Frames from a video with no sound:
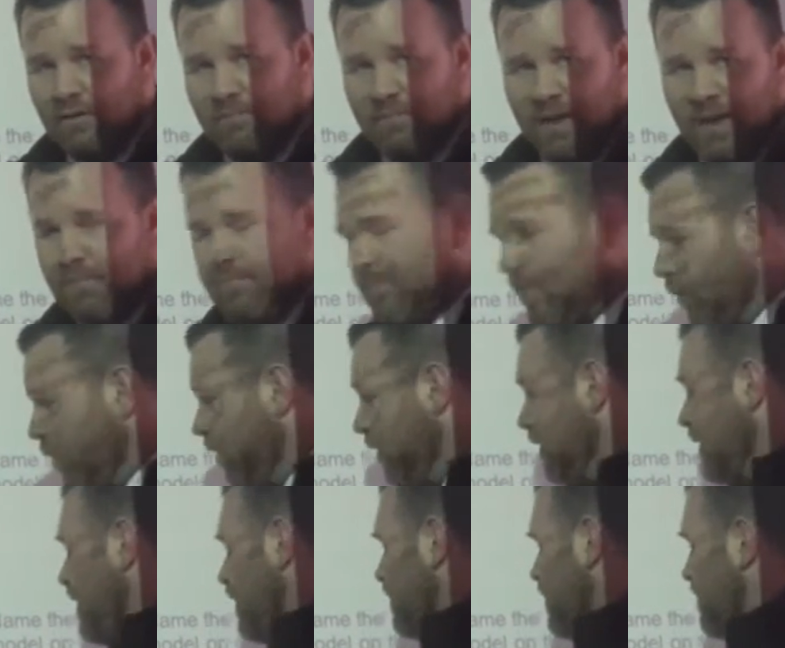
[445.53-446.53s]
than being
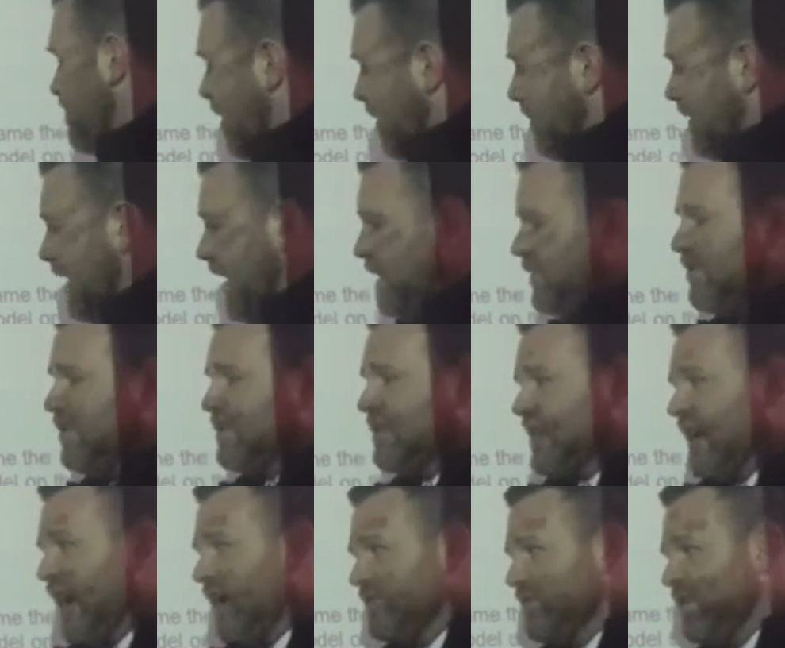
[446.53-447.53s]
born. Your population
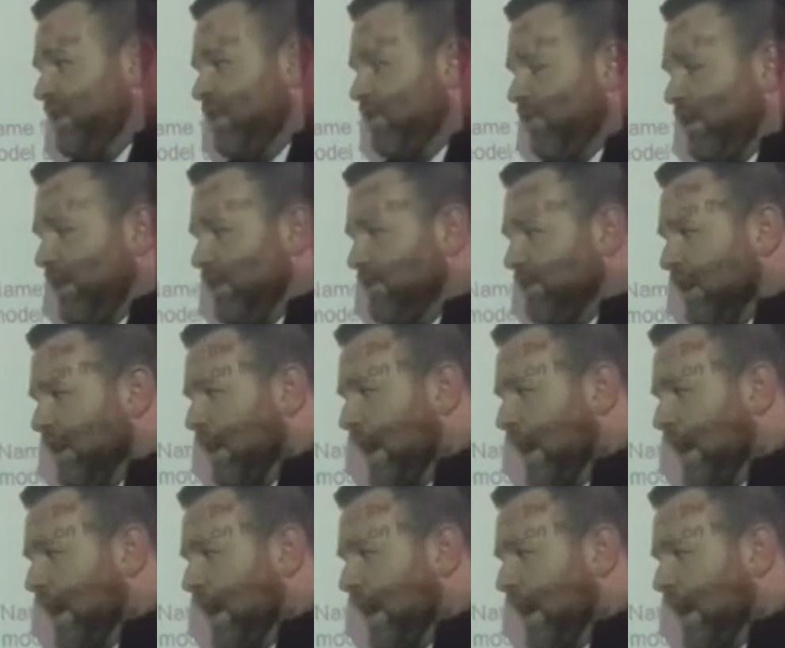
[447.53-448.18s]
starts to decrease,